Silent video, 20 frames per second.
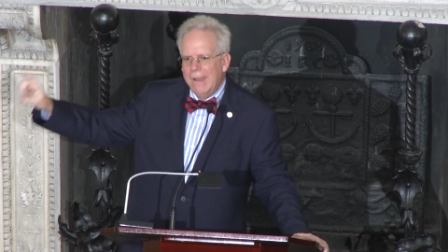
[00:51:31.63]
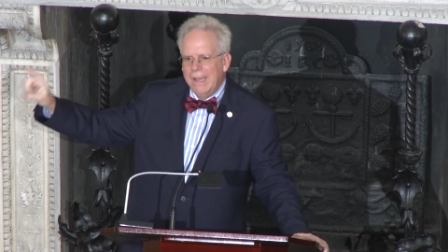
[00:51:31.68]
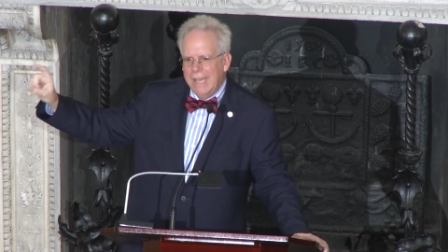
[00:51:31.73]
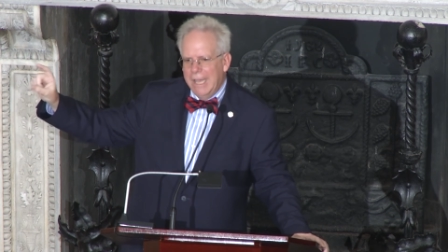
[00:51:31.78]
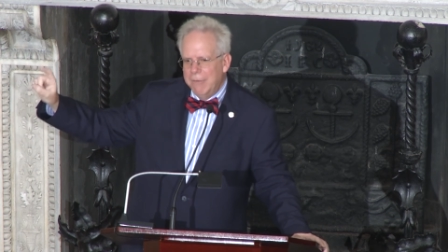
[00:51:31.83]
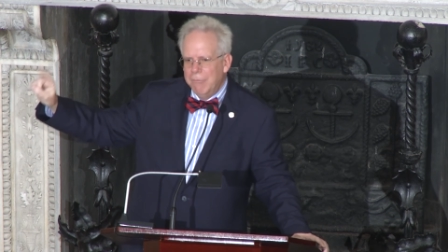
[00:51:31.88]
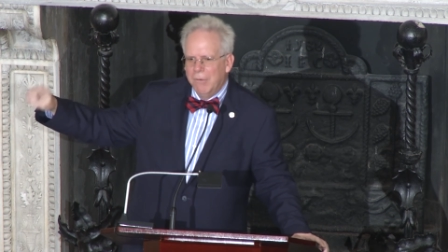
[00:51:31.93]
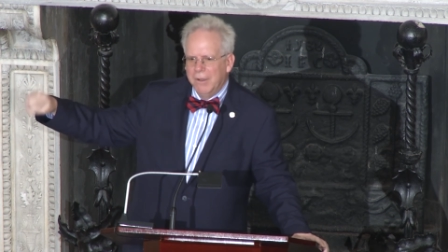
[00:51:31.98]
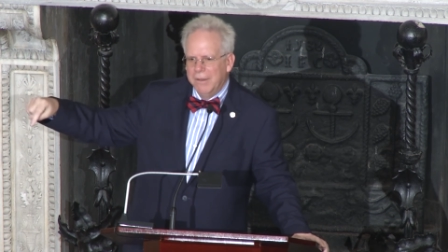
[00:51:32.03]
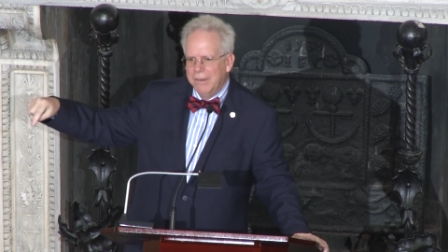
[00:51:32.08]

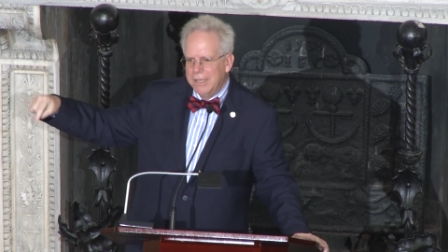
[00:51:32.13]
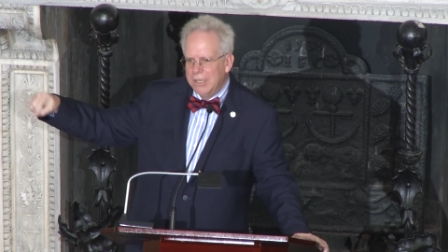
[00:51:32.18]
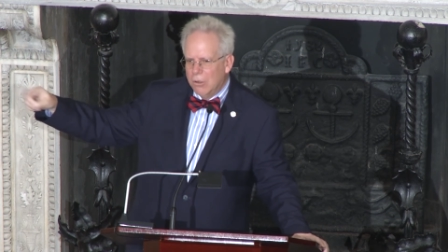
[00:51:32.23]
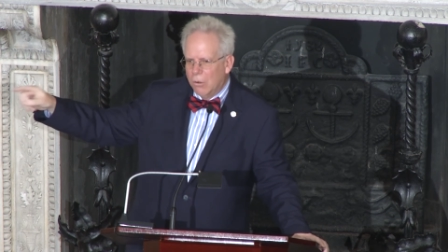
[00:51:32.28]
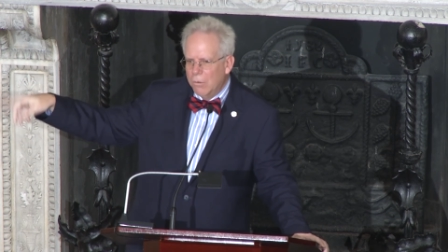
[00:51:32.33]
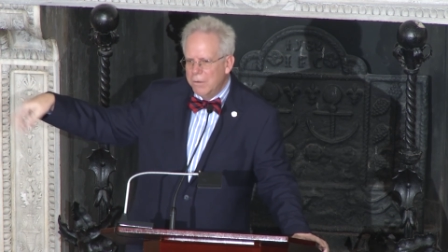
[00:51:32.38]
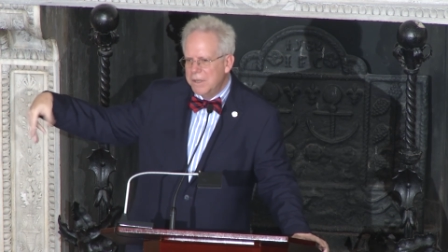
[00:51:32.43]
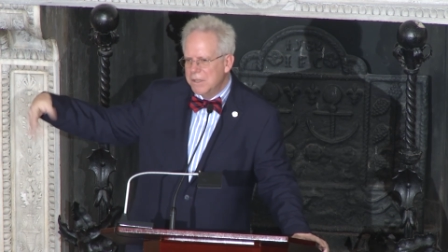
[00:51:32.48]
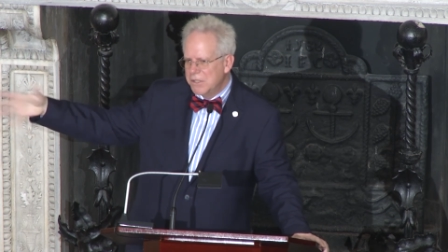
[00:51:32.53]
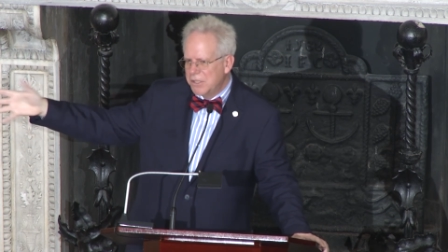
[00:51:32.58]
and one of the
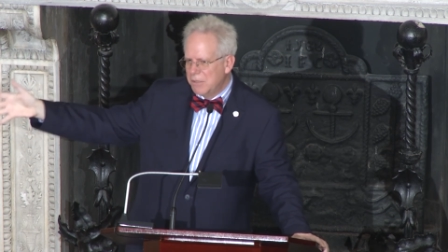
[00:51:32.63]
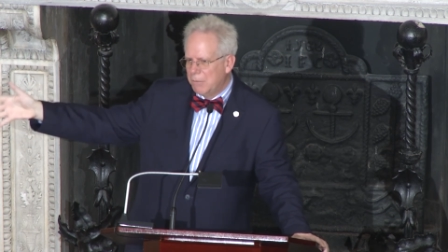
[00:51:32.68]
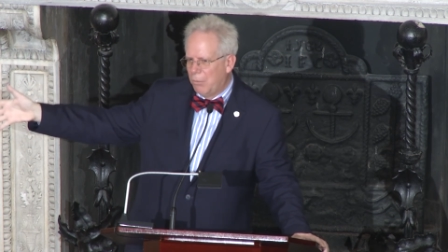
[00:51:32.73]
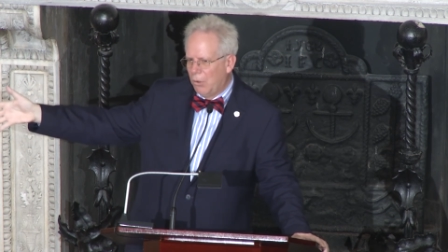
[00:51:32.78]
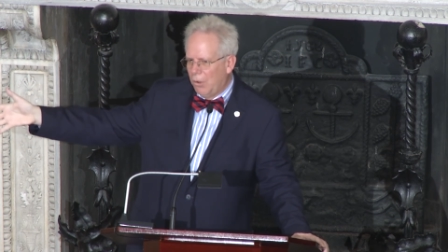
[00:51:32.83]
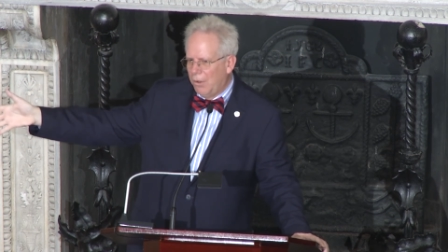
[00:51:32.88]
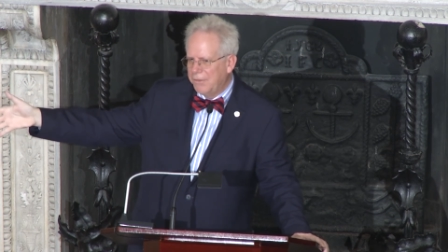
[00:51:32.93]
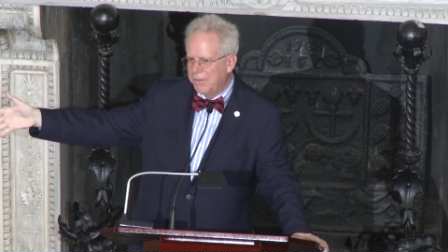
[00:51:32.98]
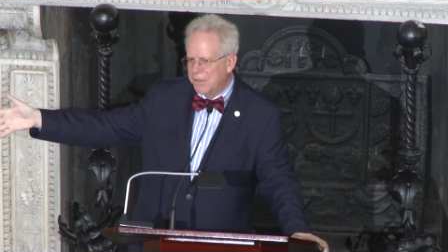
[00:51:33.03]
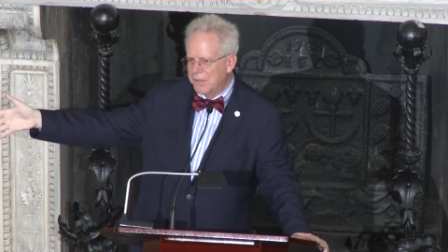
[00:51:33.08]
Otis
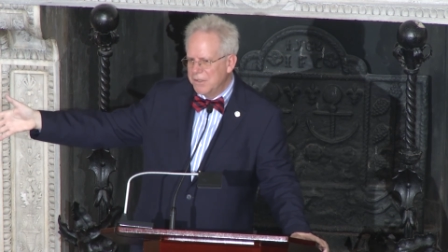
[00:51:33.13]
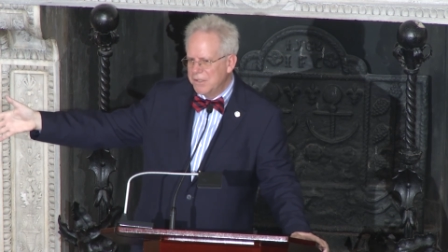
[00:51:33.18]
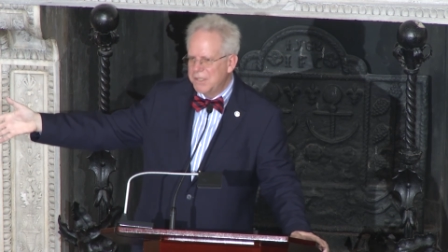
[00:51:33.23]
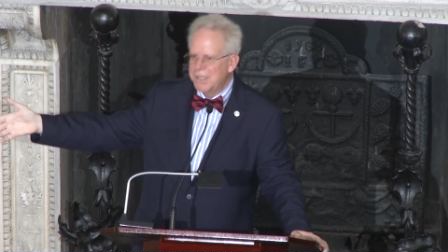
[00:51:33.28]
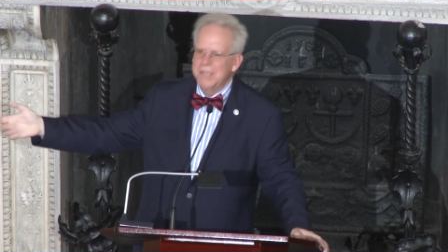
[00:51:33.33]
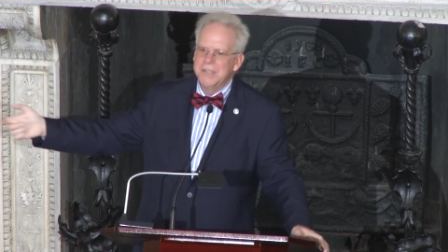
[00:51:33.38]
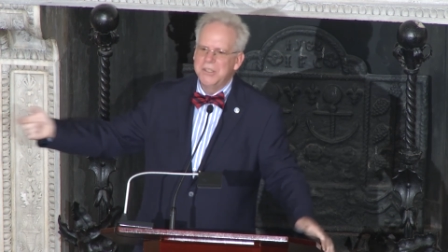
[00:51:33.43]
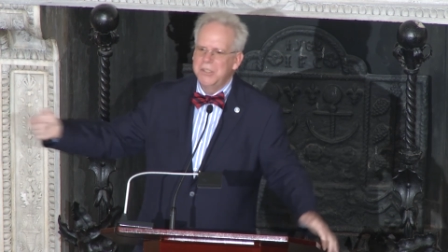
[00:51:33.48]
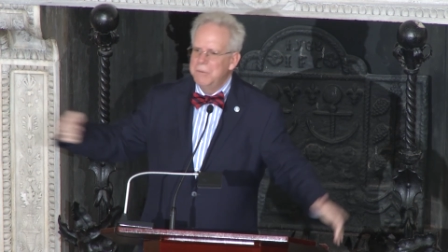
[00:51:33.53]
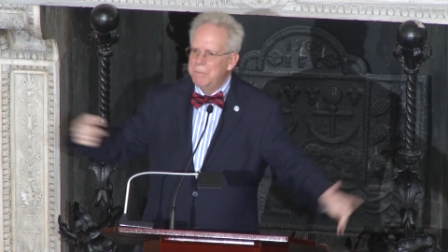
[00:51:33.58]
subalterns
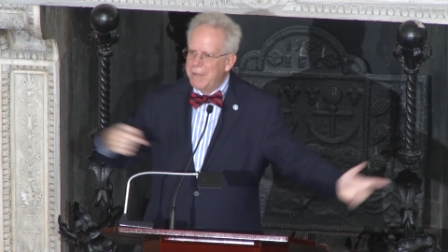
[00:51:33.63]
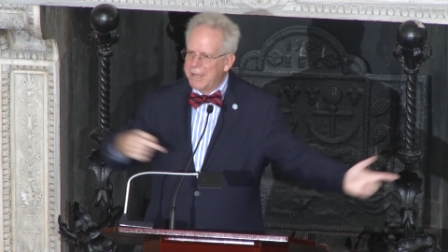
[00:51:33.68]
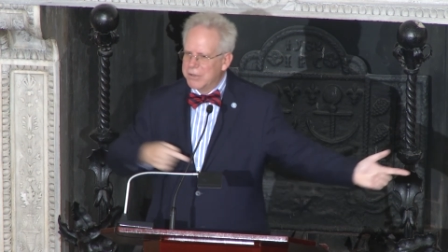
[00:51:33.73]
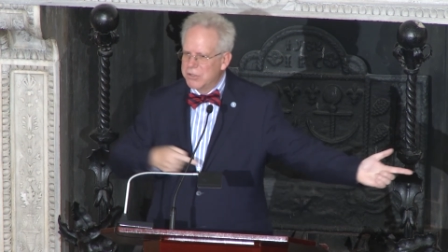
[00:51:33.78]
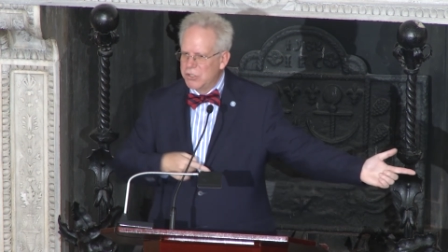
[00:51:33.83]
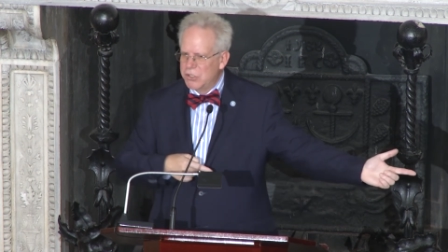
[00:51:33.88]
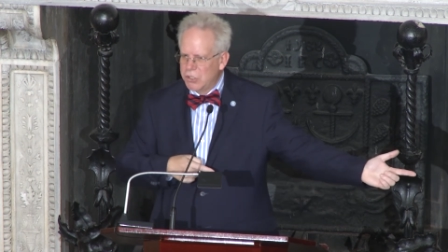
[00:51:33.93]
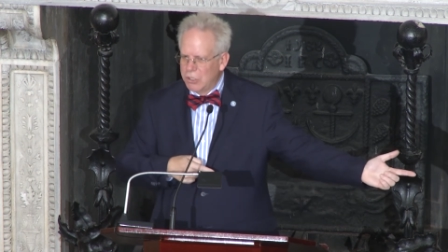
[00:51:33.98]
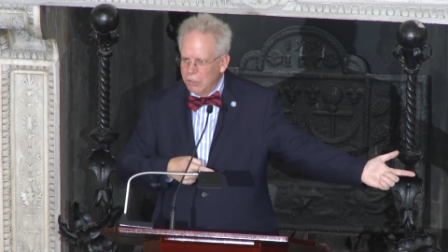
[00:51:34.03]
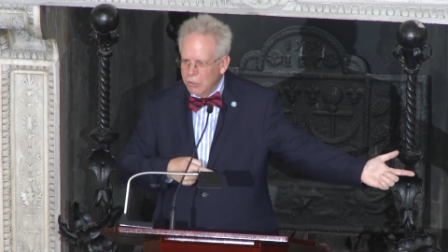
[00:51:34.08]
says, you'd better
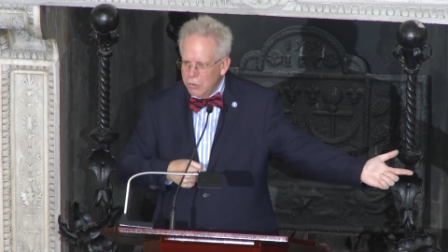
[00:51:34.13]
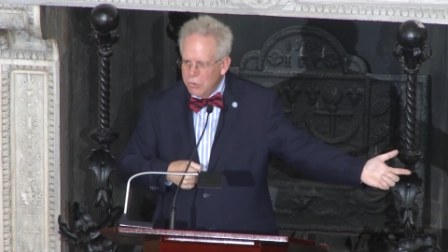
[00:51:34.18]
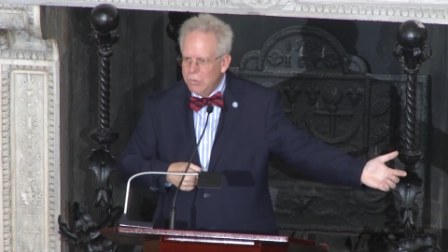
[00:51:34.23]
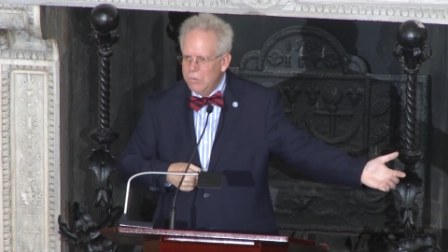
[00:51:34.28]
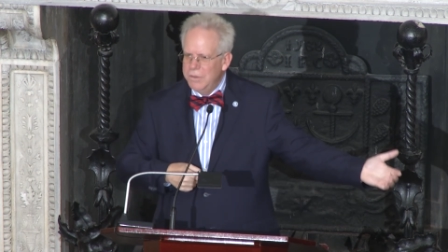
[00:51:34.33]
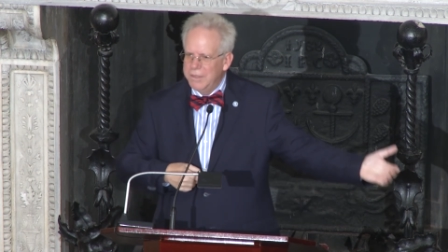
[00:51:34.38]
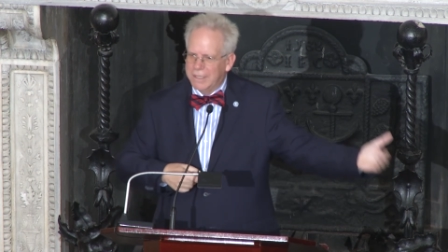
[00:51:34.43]
salute,